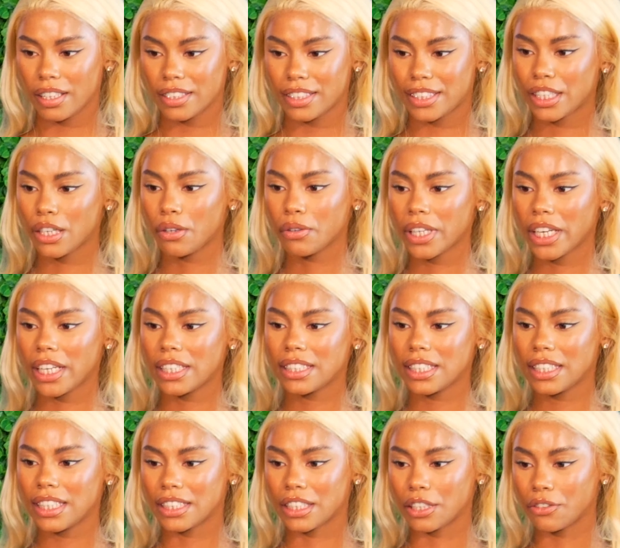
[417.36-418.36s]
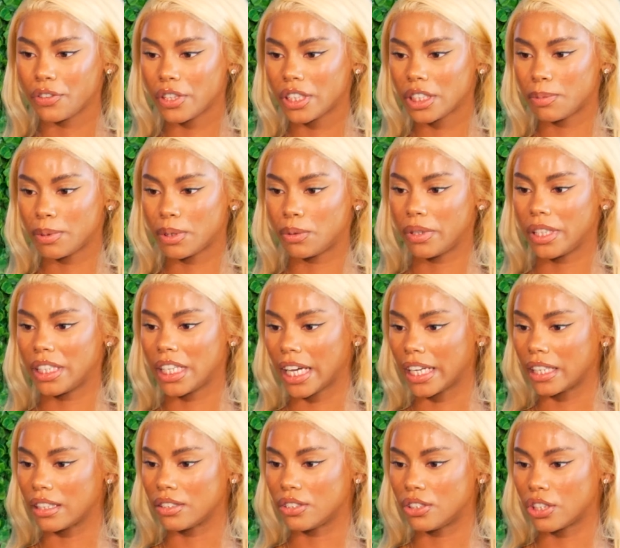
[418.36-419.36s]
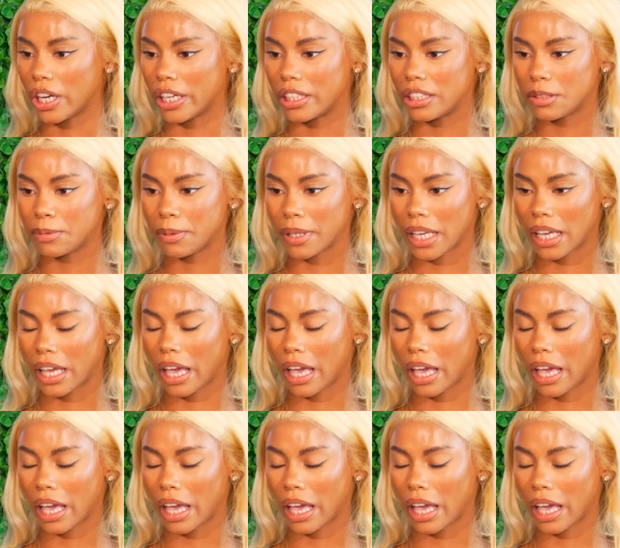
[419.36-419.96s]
it's so crazy the difference between like Johannesburg